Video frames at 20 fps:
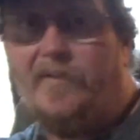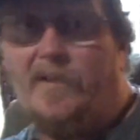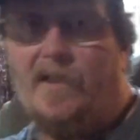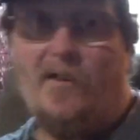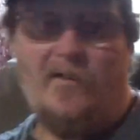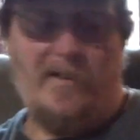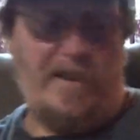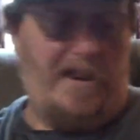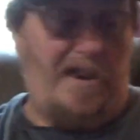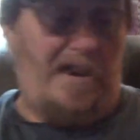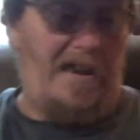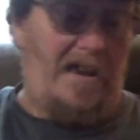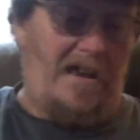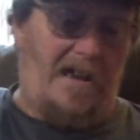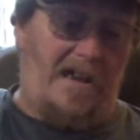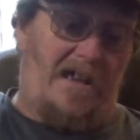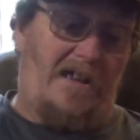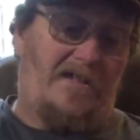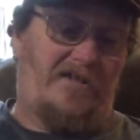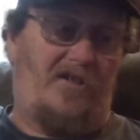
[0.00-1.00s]
Okay?
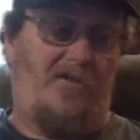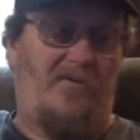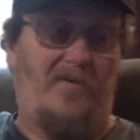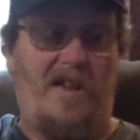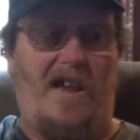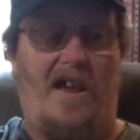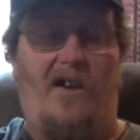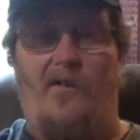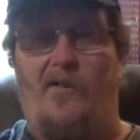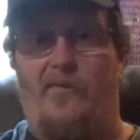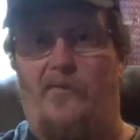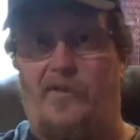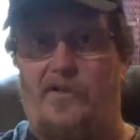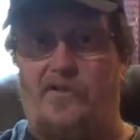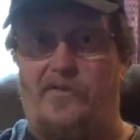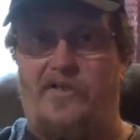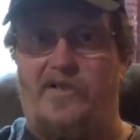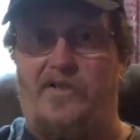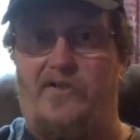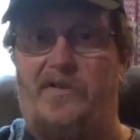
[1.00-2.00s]
So now what we're
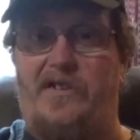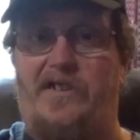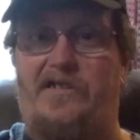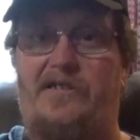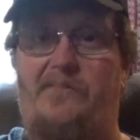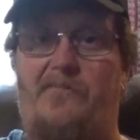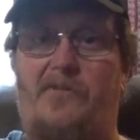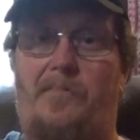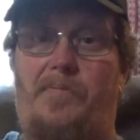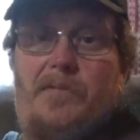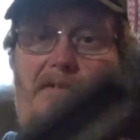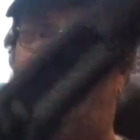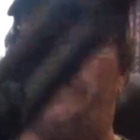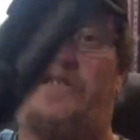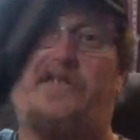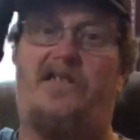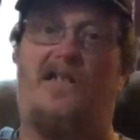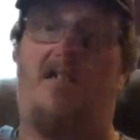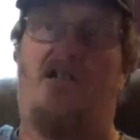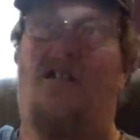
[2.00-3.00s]
going to do is I'm going to put
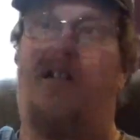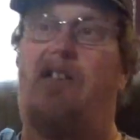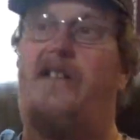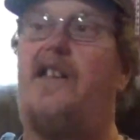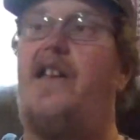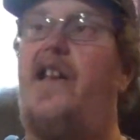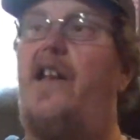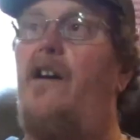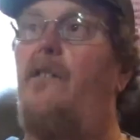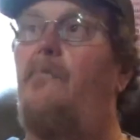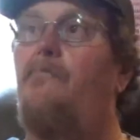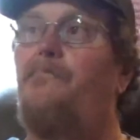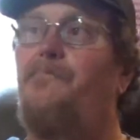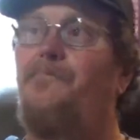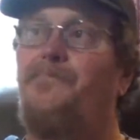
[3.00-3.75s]
this on. Now,